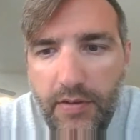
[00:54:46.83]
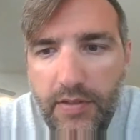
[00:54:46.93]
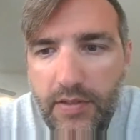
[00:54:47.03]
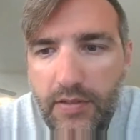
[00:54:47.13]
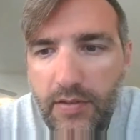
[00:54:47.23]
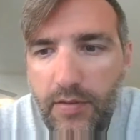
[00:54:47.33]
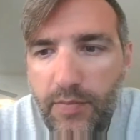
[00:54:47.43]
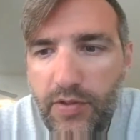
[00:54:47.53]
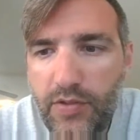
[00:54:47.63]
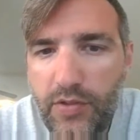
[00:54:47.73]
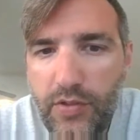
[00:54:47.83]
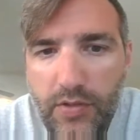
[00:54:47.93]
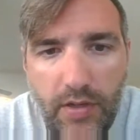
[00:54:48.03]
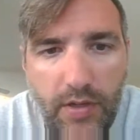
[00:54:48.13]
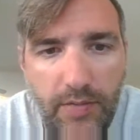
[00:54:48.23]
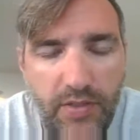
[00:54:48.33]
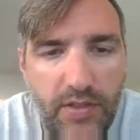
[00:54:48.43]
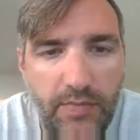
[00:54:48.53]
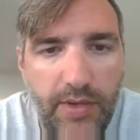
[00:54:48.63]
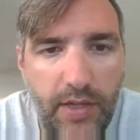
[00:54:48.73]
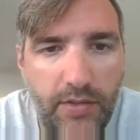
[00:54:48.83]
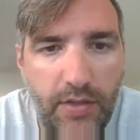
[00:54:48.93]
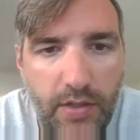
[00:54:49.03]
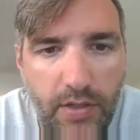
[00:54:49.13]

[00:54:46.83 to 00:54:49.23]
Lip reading: It's almost just about